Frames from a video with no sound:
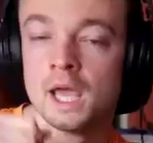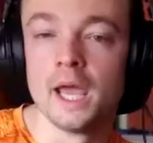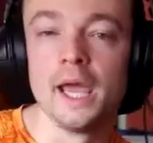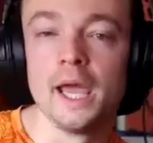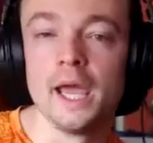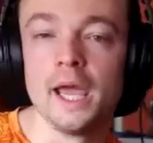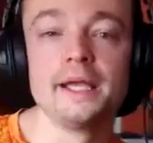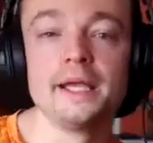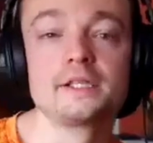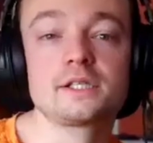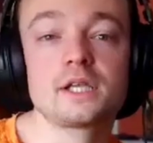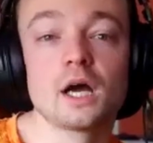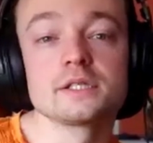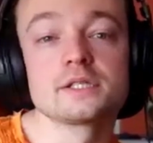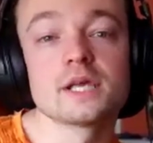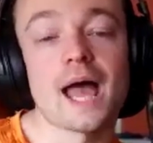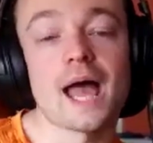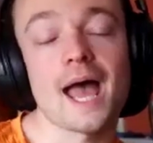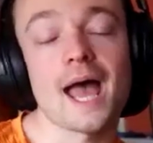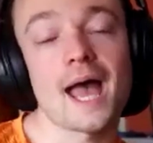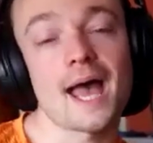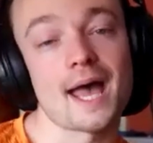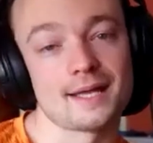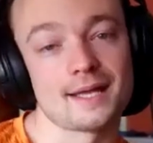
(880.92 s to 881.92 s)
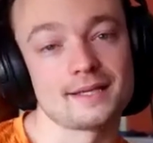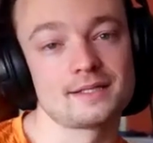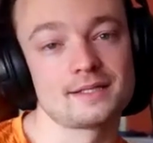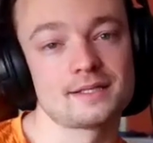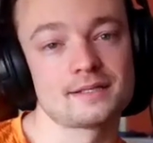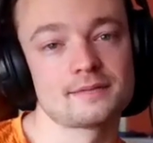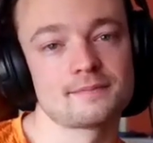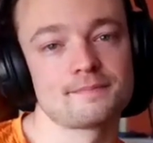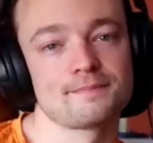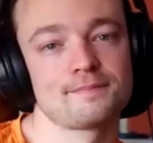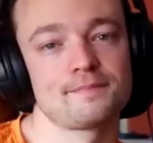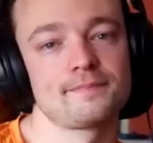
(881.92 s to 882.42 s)
It does add
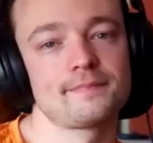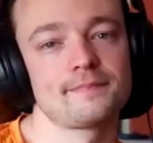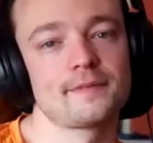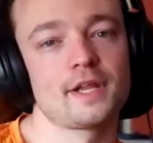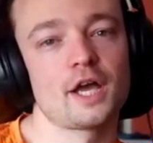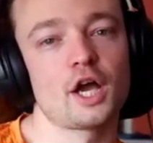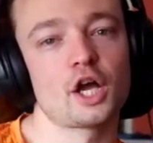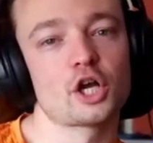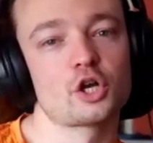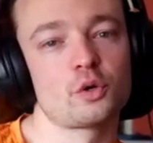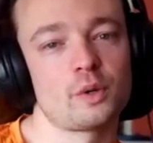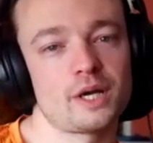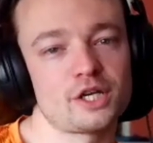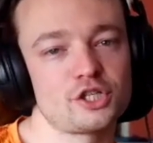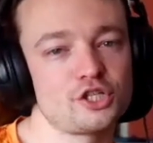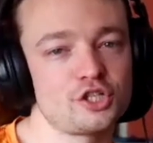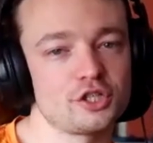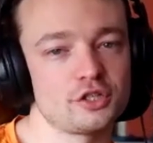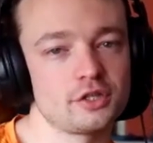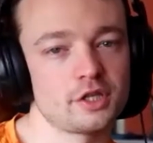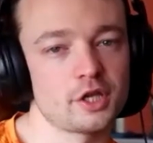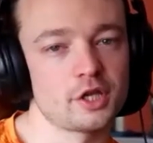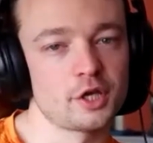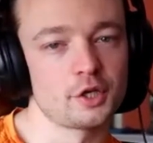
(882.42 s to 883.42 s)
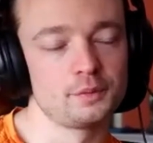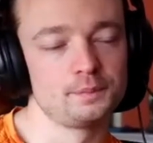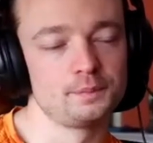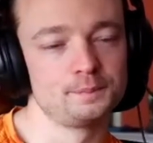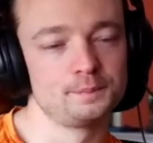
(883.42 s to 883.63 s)
a question though,